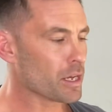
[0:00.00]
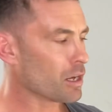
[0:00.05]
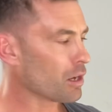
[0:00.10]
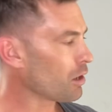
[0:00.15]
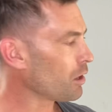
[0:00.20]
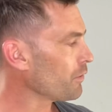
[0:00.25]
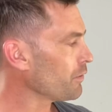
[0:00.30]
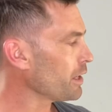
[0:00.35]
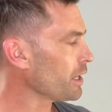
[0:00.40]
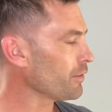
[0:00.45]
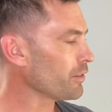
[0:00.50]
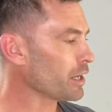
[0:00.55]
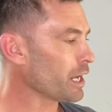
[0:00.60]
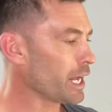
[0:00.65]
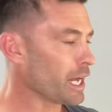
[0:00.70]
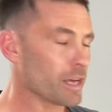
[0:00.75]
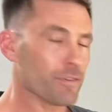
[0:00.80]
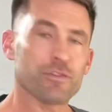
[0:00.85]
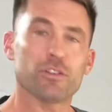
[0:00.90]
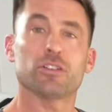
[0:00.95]
on that they
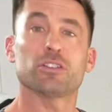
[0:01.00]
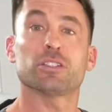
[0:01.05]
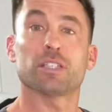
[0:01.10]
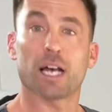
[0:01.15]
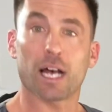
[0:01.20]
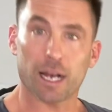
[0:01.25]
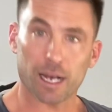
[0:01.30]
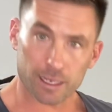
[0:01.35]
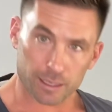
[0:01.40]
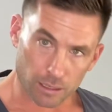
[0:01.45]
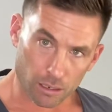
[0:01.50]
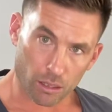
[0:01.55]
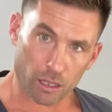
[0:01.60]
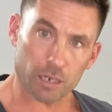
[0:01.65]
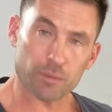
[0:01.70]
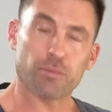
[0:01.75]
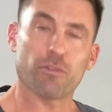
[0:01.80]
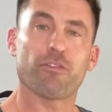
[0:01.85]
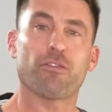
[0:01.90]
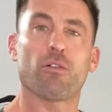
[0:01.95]
have used the hard
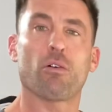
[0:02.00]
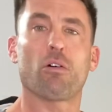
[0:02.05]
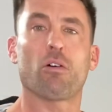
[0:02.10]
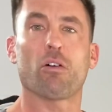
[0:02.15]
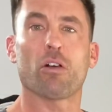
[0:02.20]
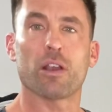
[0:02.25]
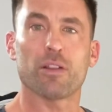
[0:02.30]
line before